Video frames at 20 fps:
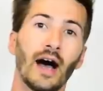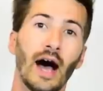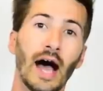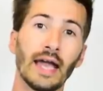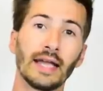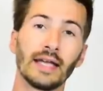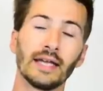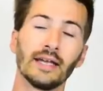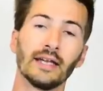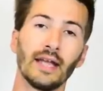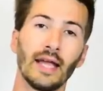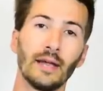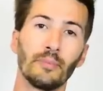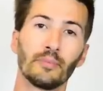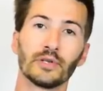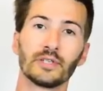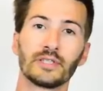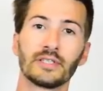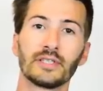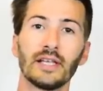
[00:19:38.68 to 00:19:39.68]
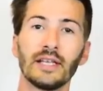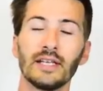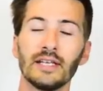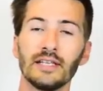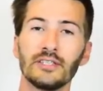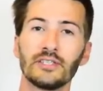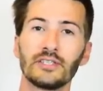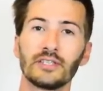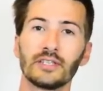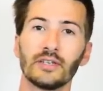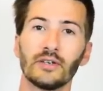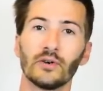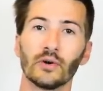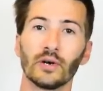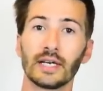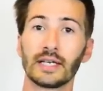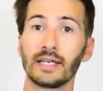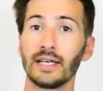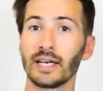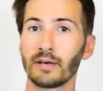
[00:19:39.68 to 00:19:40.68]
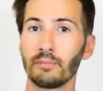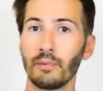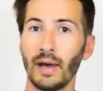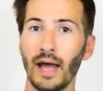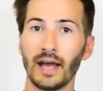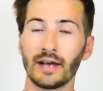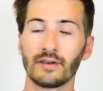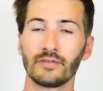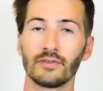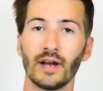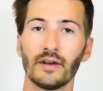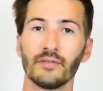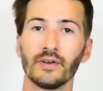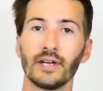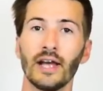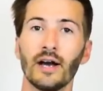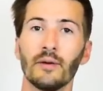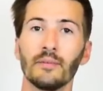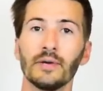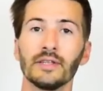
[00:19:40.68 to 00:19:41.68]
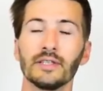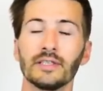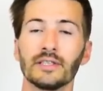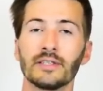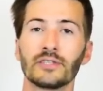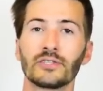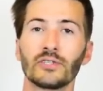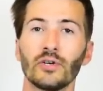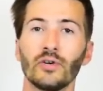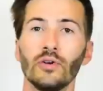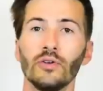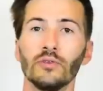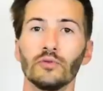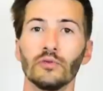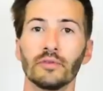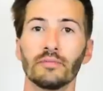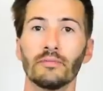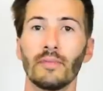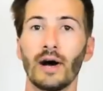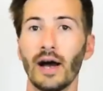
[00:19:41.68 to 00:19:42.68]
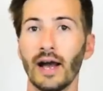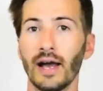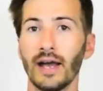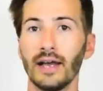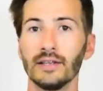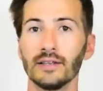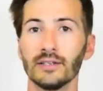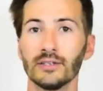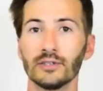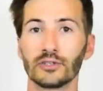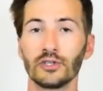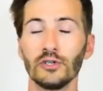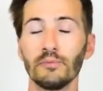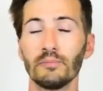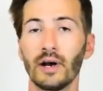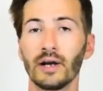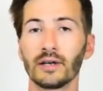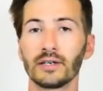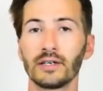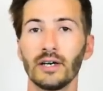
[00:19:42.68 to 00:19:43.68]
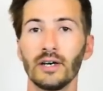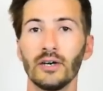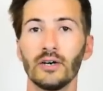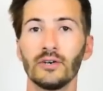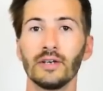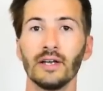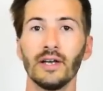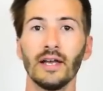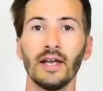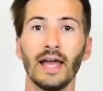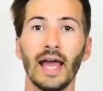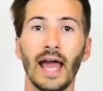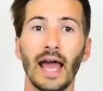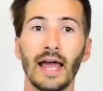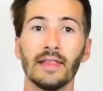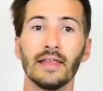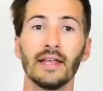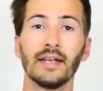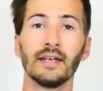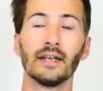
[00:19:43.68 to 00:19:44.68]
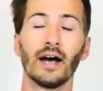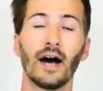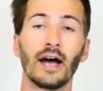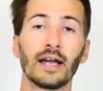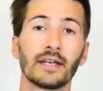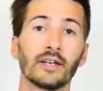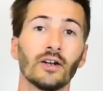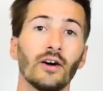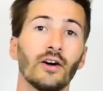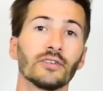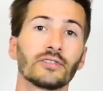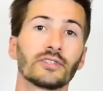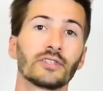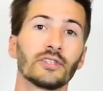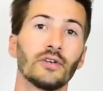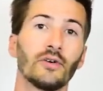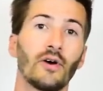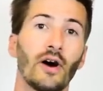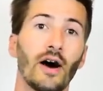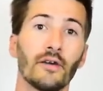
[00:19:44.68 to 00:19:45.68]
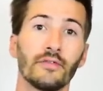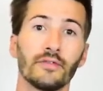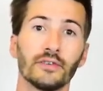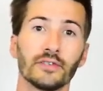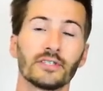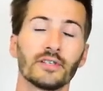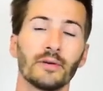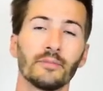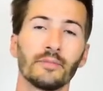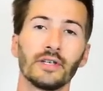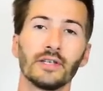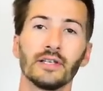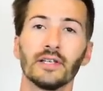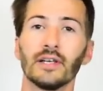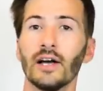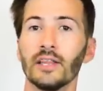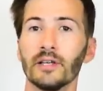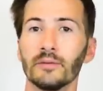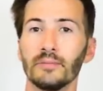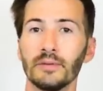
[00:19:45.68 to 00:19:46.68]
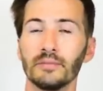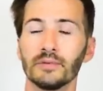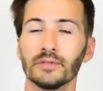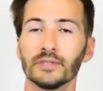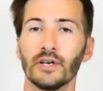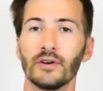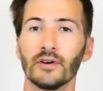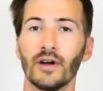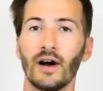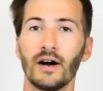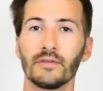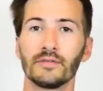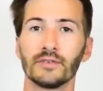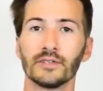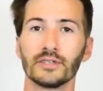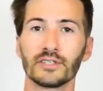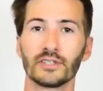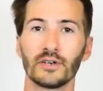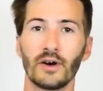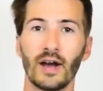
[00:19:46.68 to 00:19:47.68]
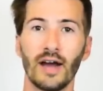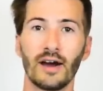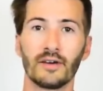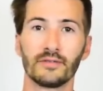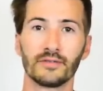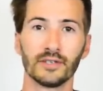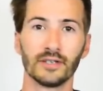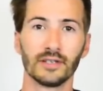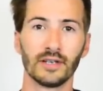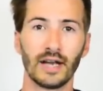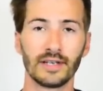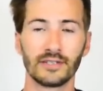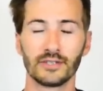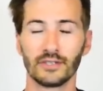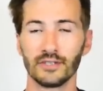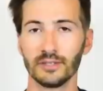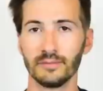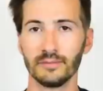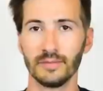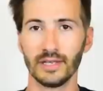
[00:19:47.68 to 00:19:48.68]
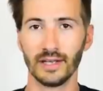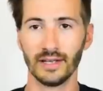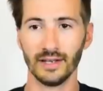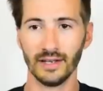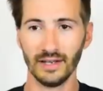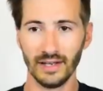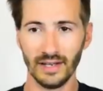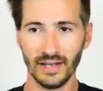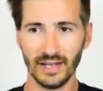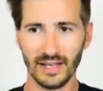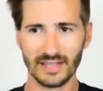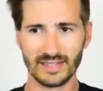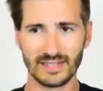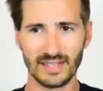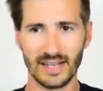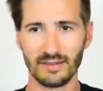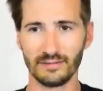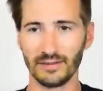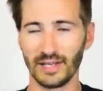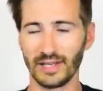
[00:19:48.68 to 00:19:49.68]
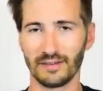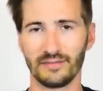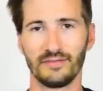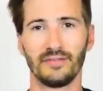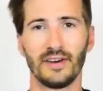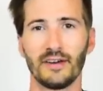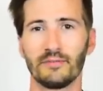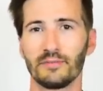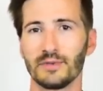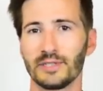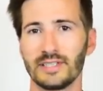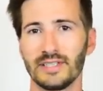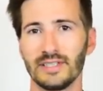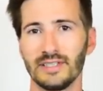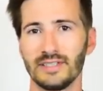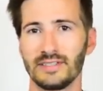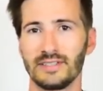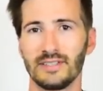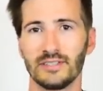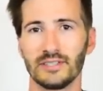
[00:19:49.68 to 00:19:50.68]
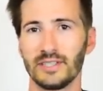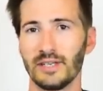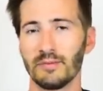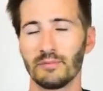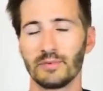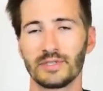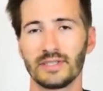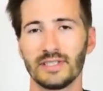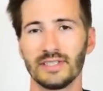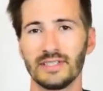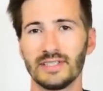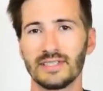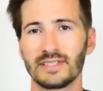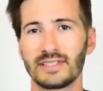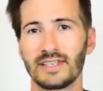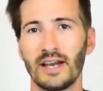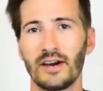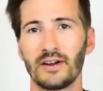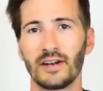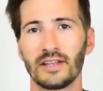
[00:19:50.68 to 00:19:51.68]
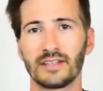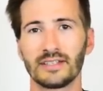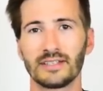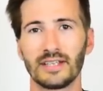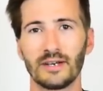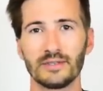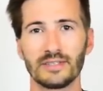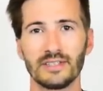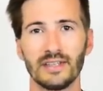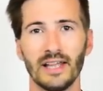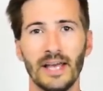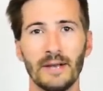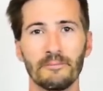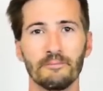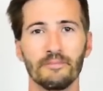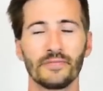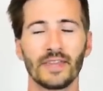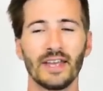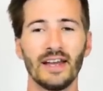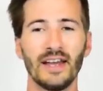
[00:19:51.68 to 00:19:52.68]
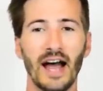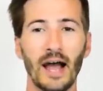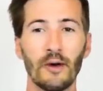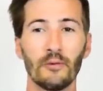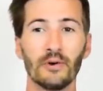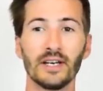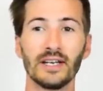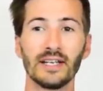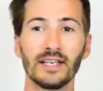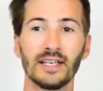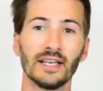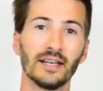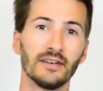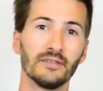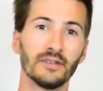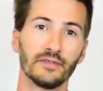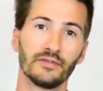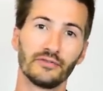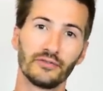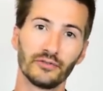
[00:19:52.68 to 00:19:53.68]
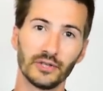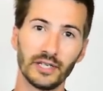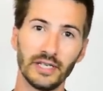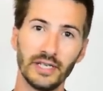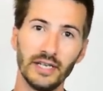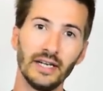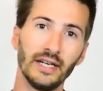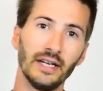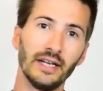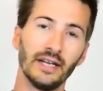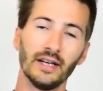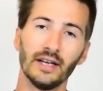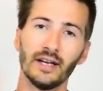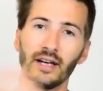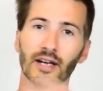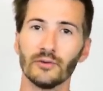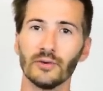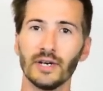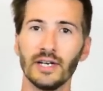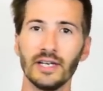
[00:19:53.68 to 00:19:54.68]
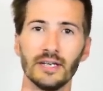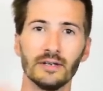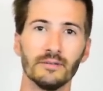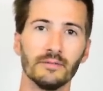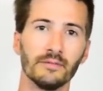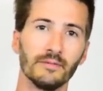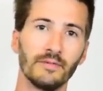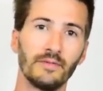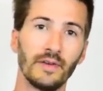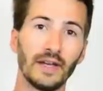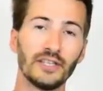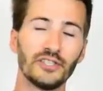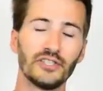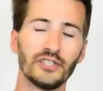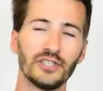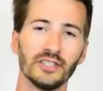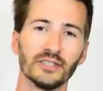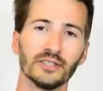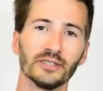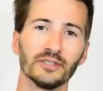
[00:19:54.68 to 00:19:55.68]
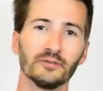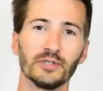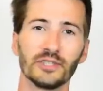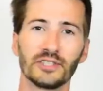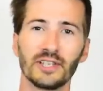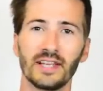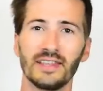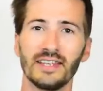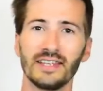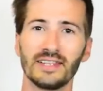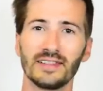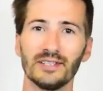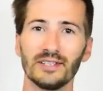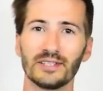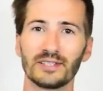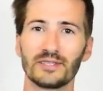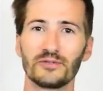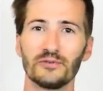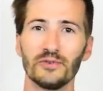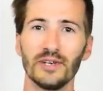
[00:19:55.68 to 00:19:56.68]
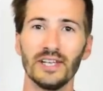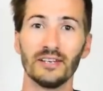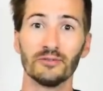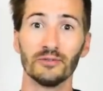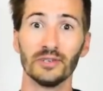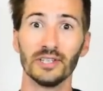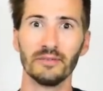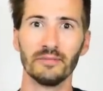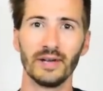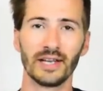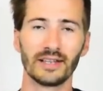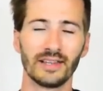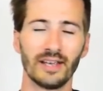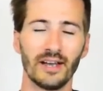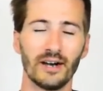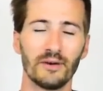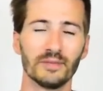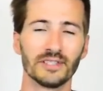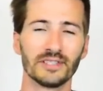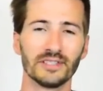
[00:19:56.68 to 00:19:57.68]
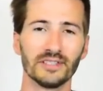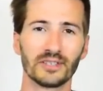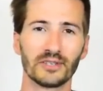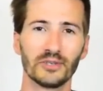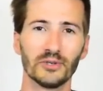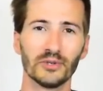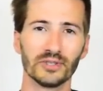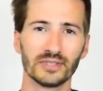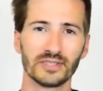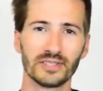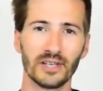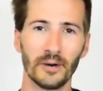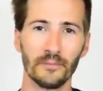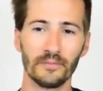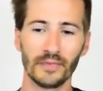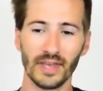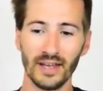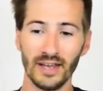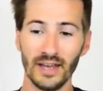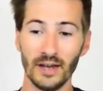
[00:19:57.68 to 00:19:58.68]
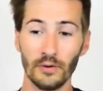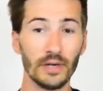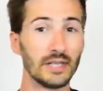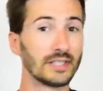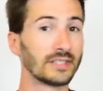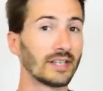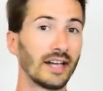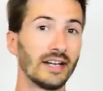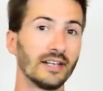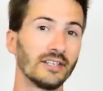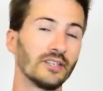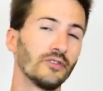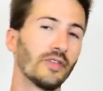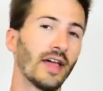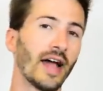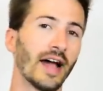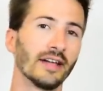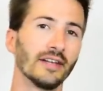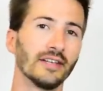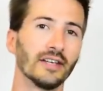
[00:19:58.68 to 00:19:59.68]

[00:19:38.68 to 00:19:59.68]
I get a percentage or a kickback for every helmet sold with my little coupon code. And then I can also offer something that other people don't offer. So I offered, I told them that instead of like a 5% or 10% discount, I thought that was lame, I wanted to give a free Iridium face shield, which I think looks sweet and really make the helmets look cool. So we decided to do that.